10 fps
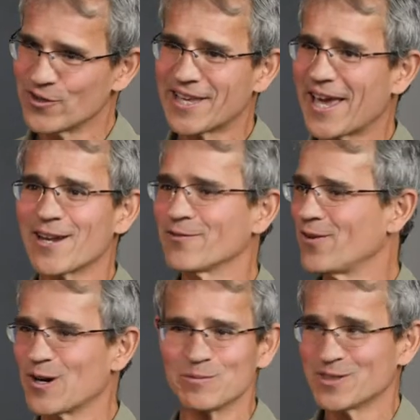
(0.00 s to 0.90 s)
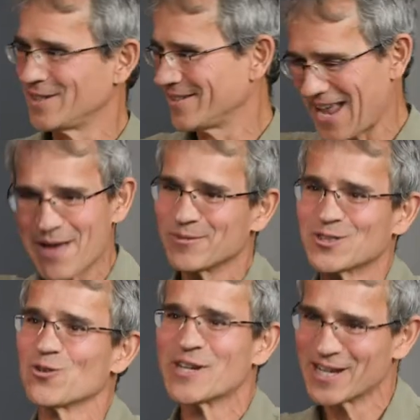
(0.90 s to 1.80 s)
know, the cattle farms in
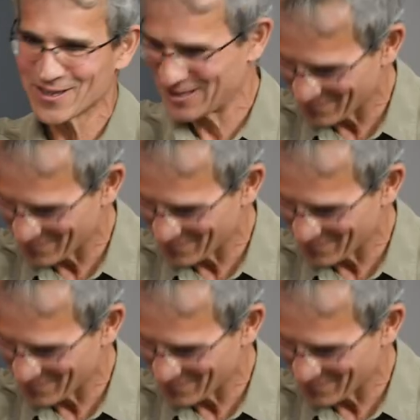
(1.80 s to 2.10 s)
Amazonia and